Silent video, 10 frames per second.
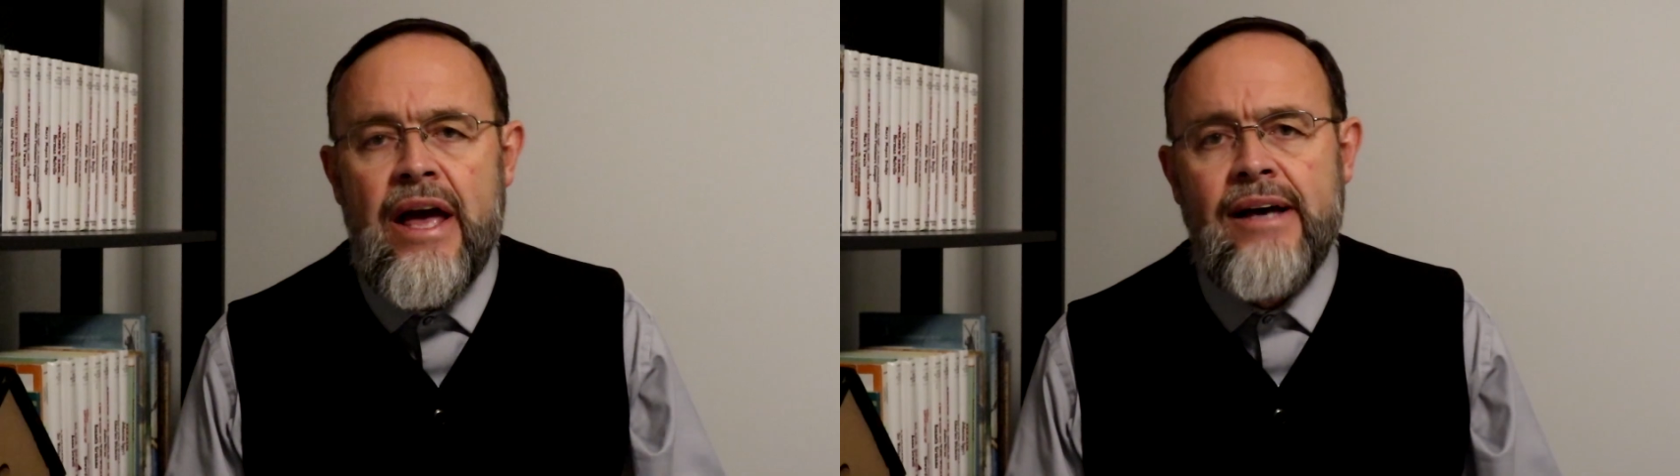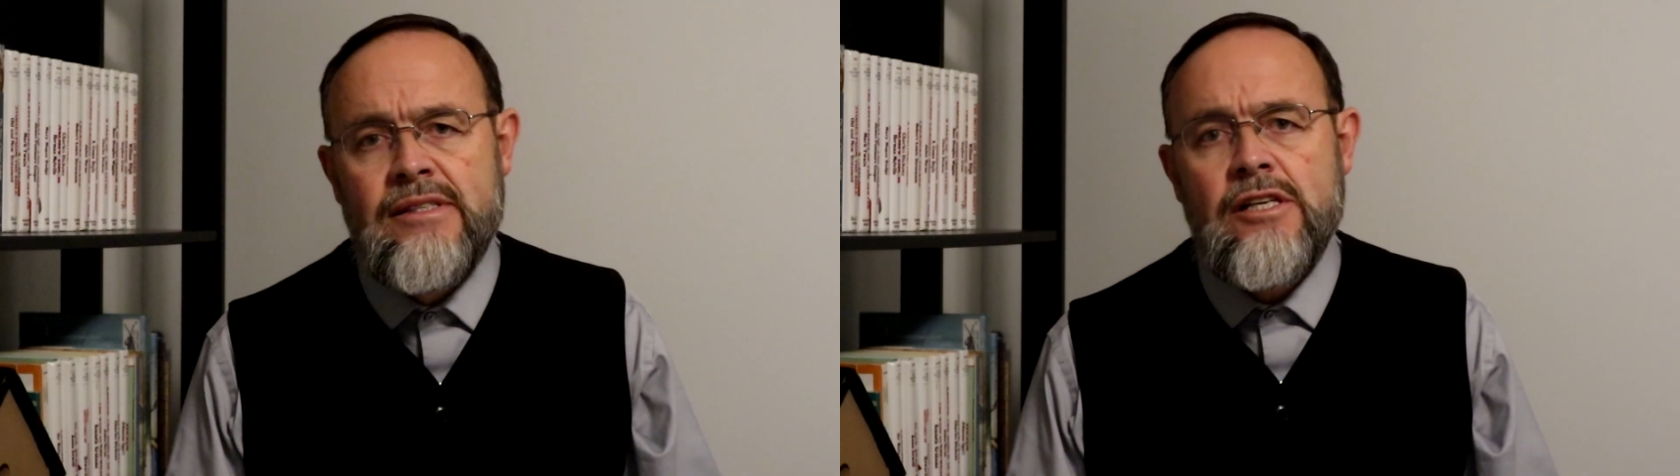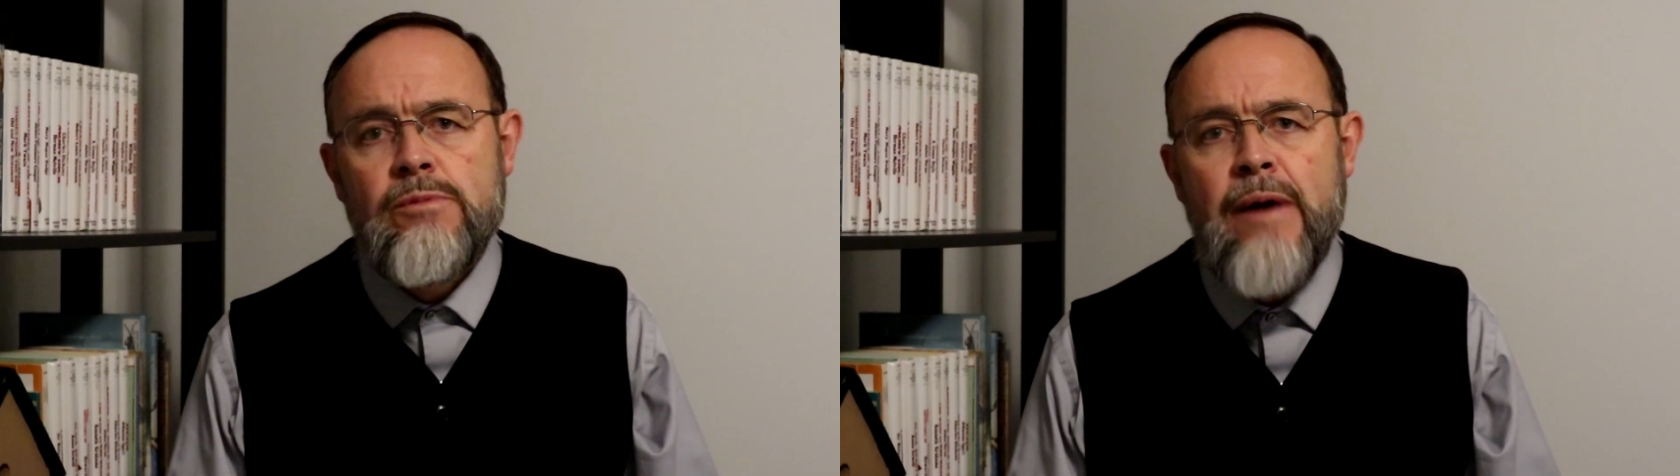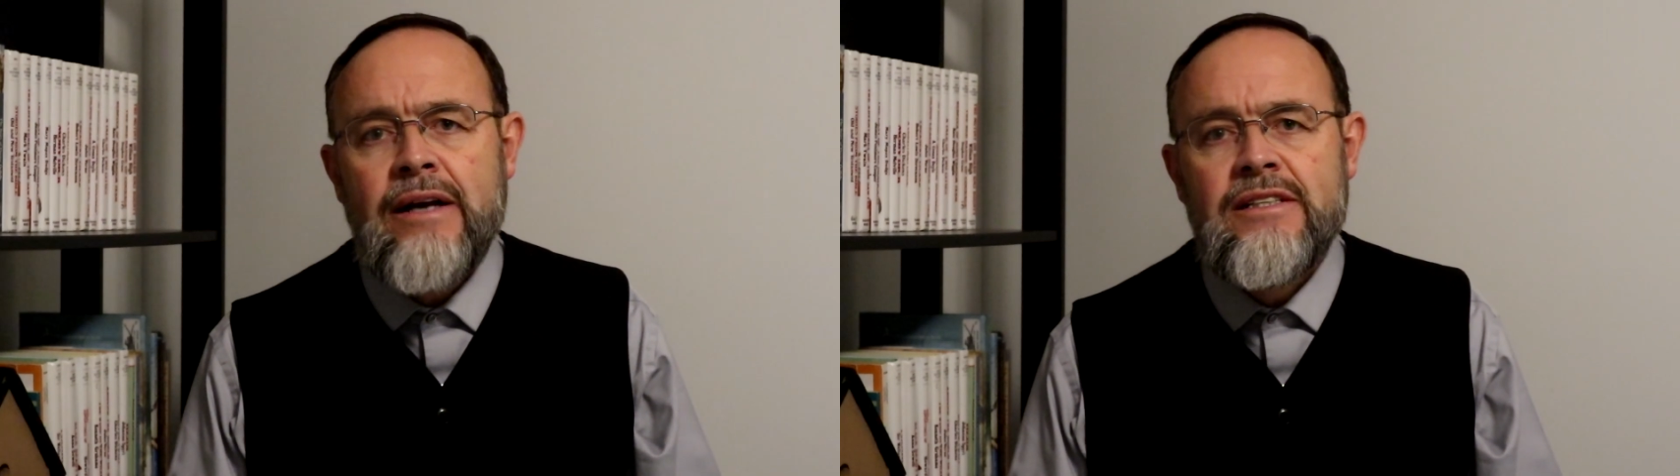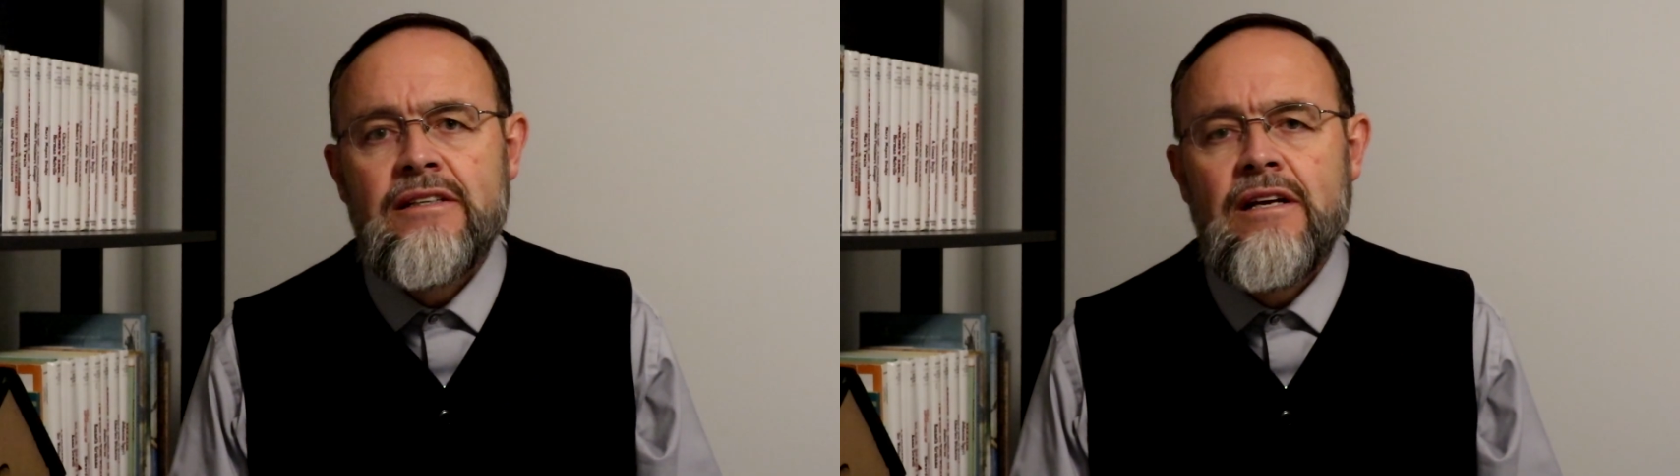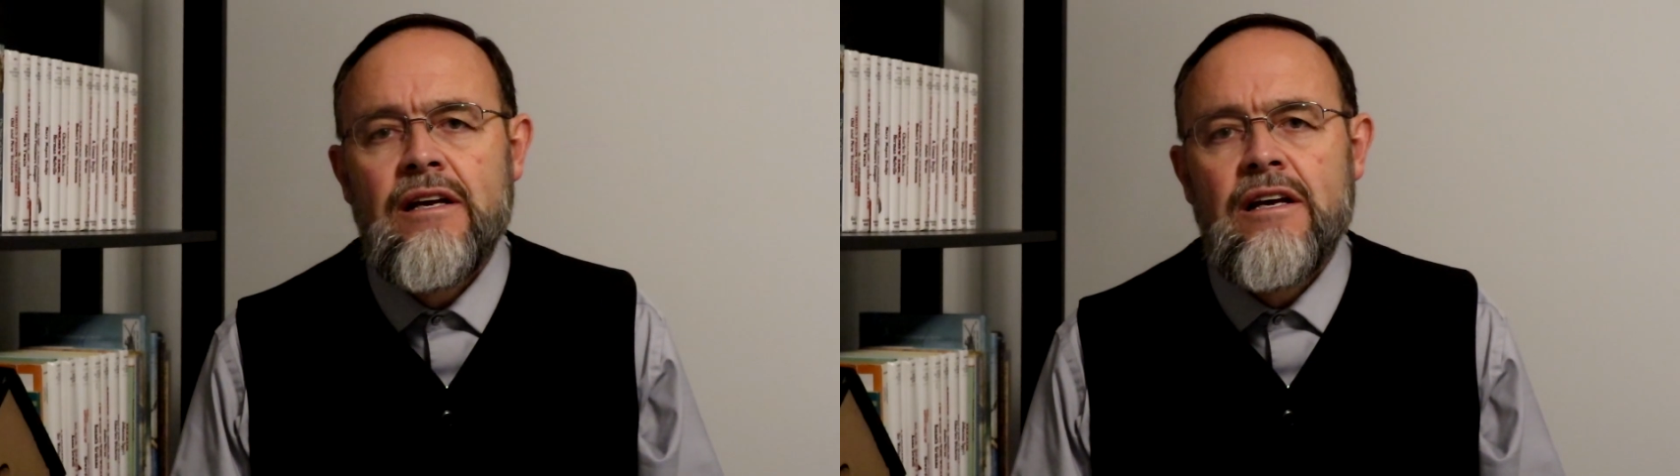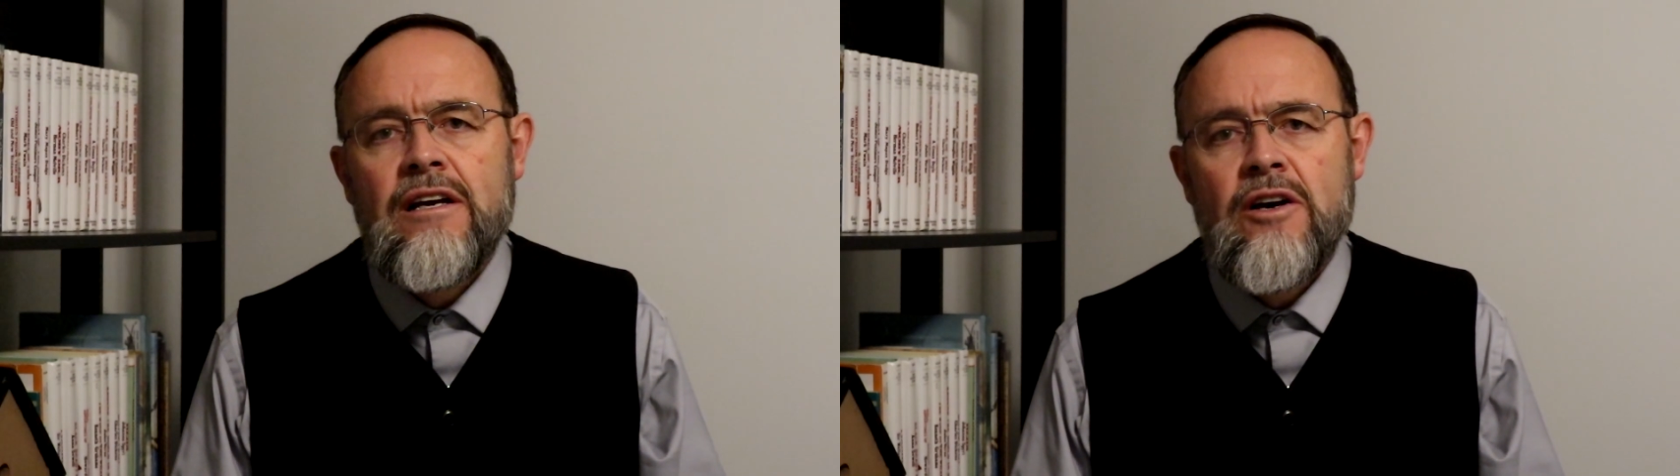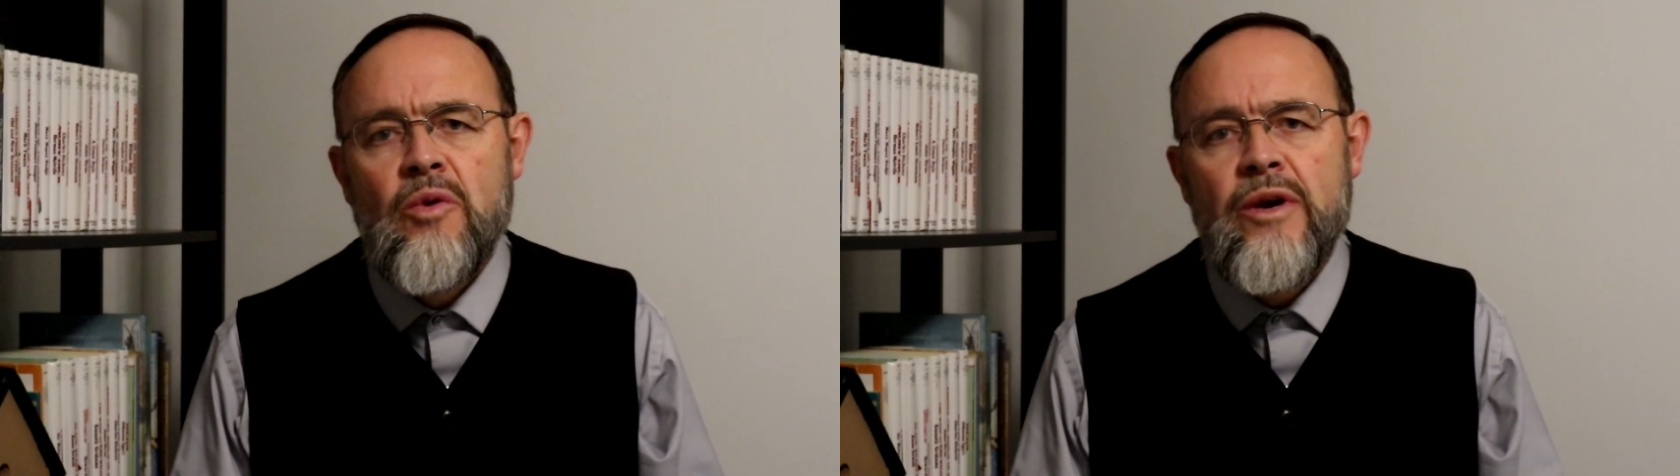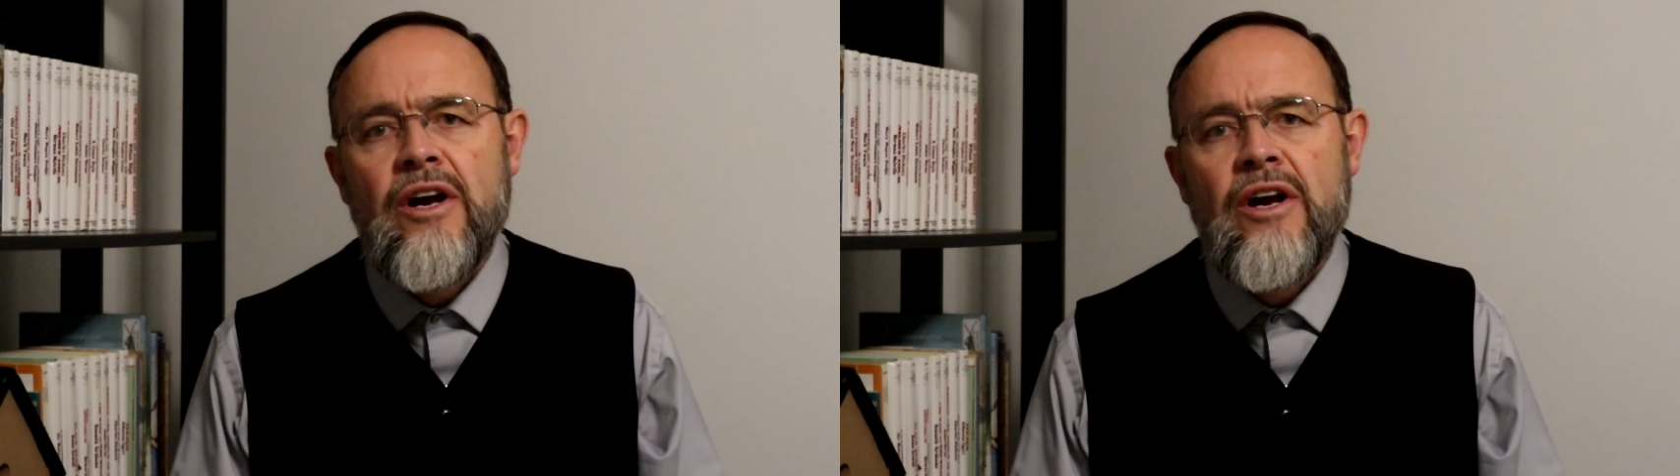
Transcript: as expected, we